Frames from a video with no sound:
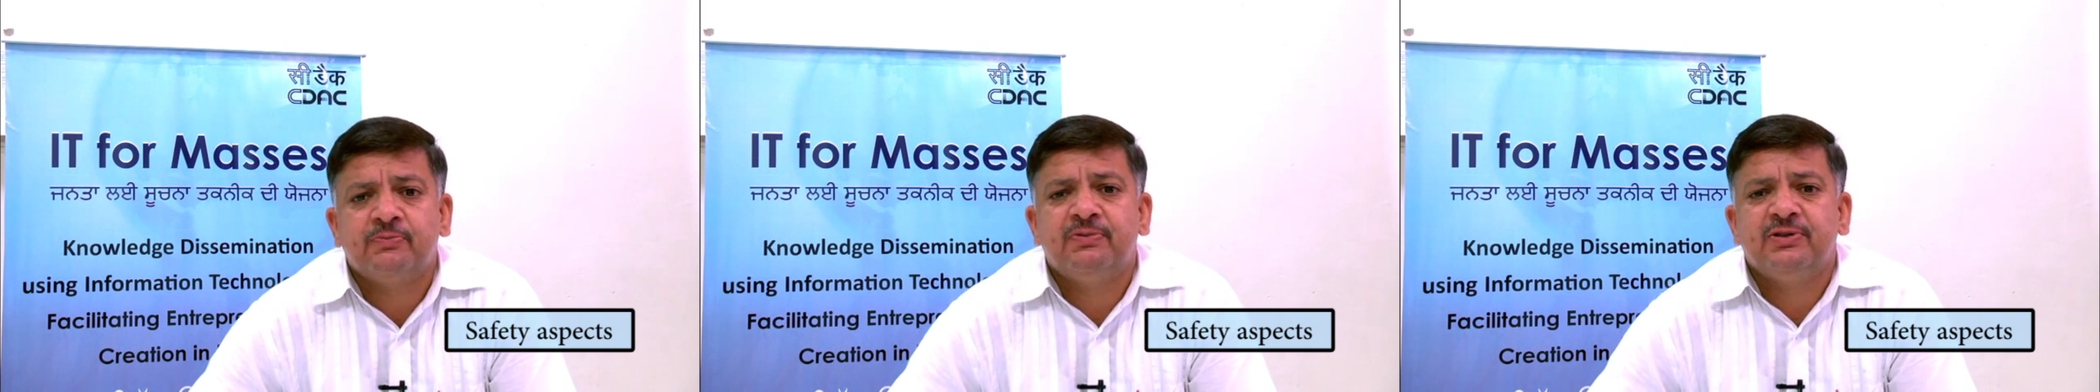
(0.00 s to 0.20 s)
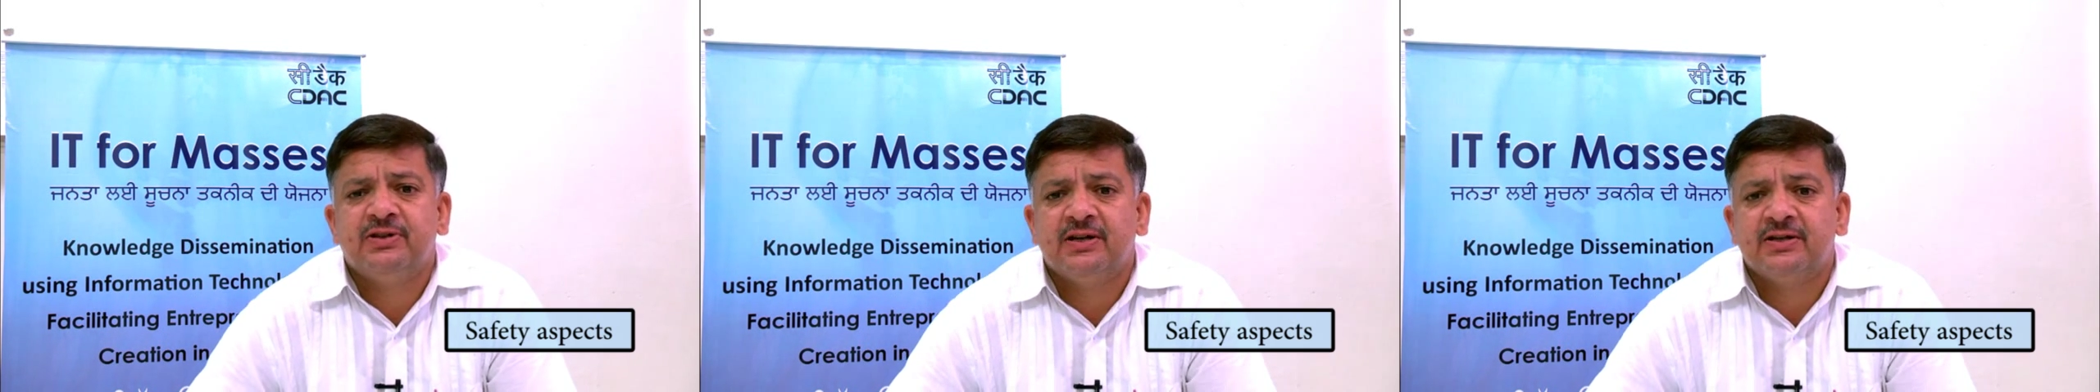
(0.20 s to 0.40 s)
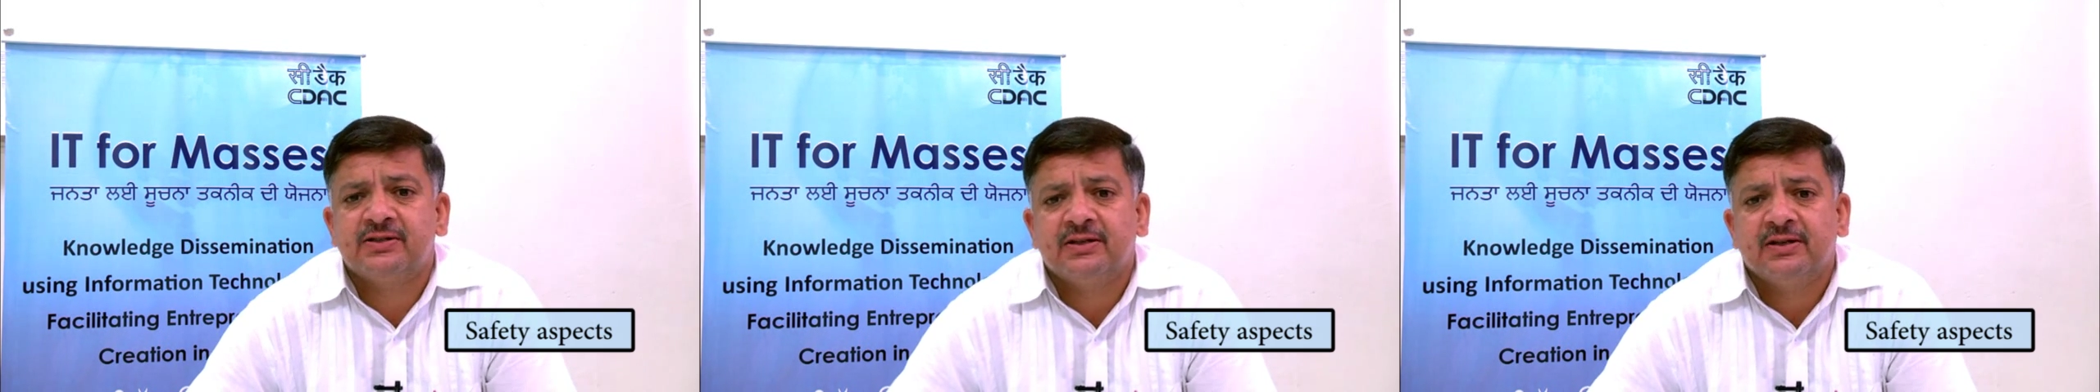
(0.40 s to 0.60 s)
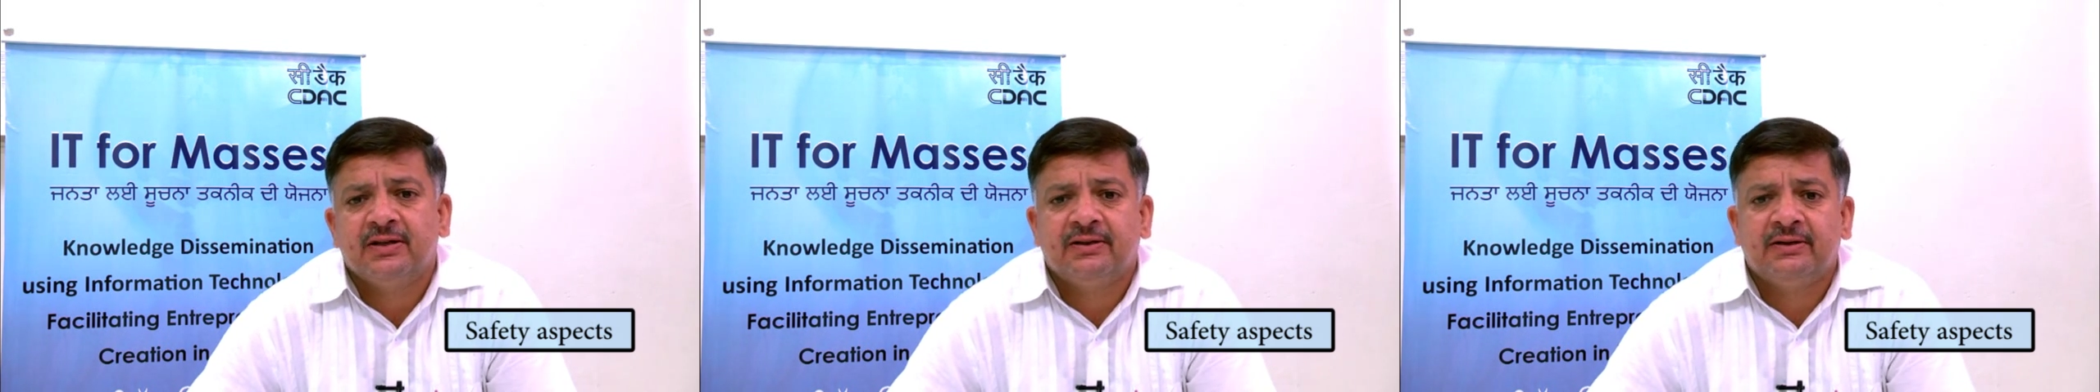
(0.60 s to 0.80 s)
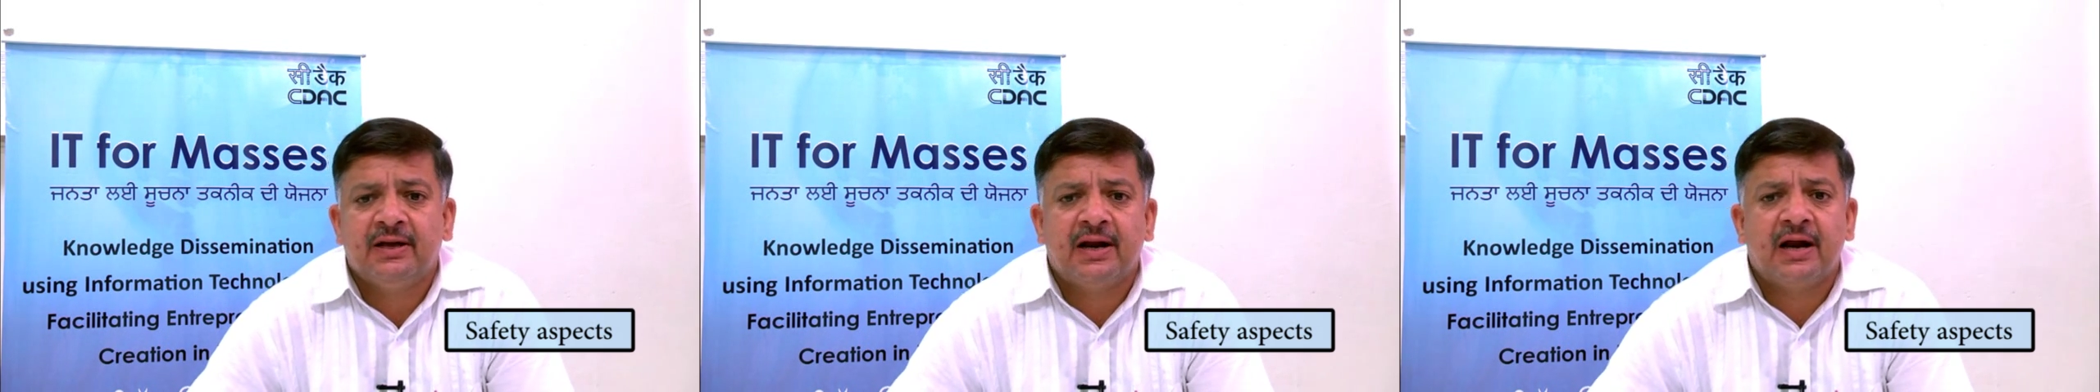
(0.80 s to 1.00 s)
business
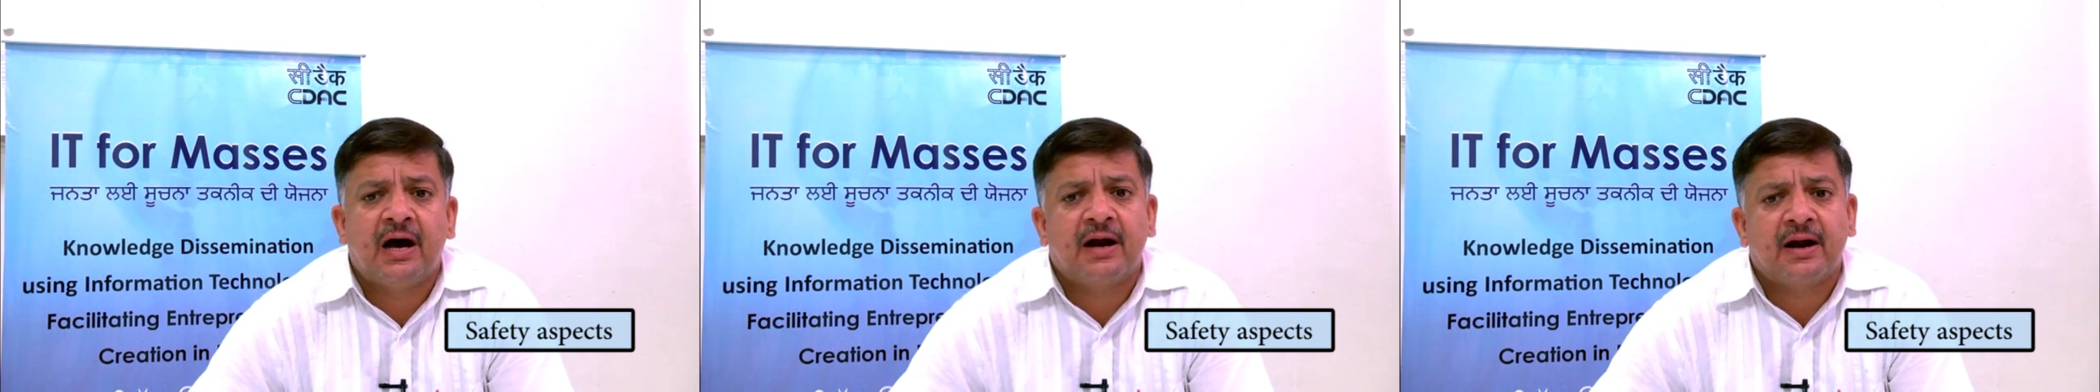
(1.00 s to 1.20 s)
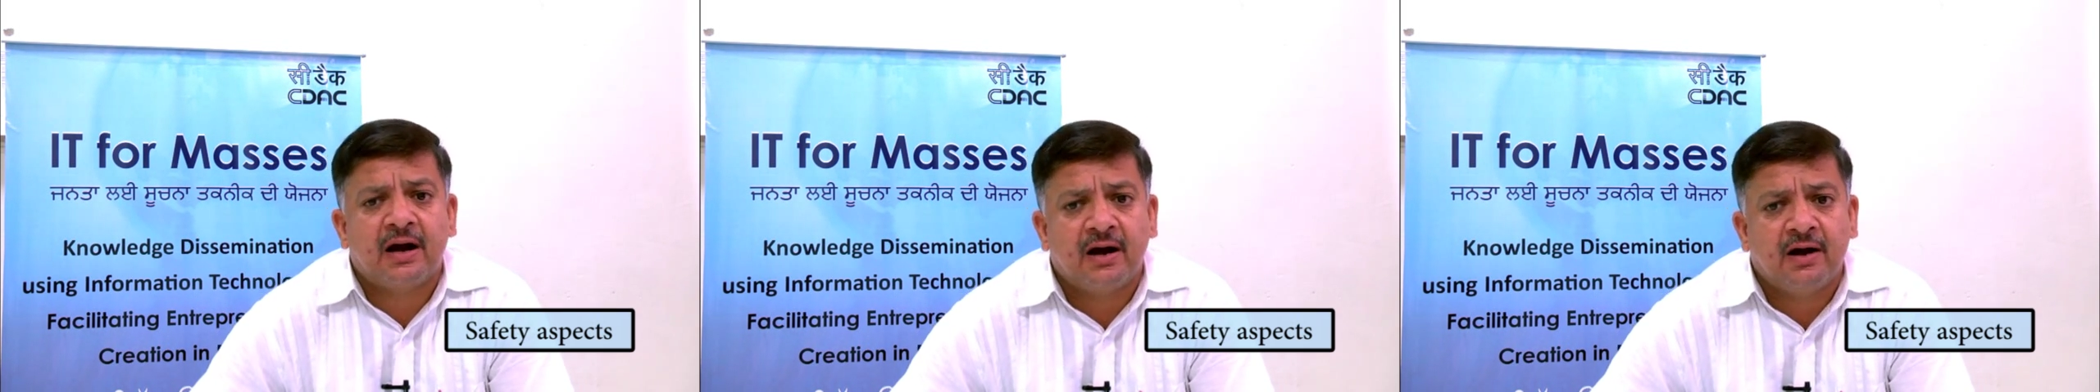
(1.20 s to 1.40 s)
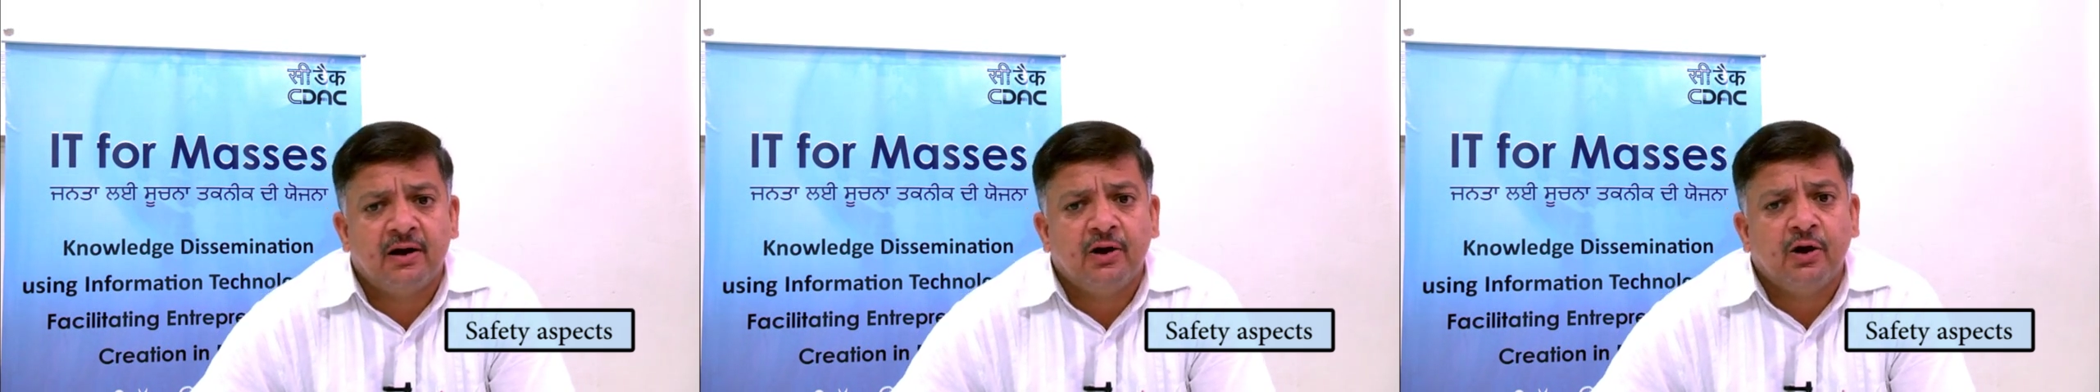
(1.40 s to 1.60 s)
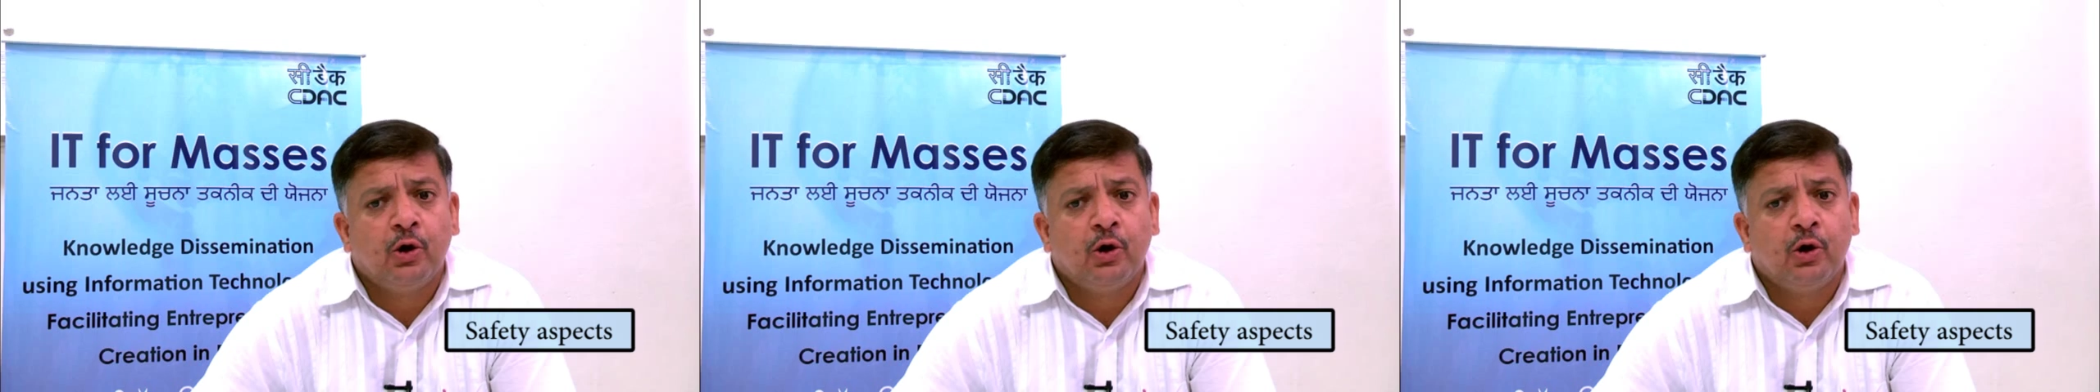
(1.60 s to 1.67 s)
there are a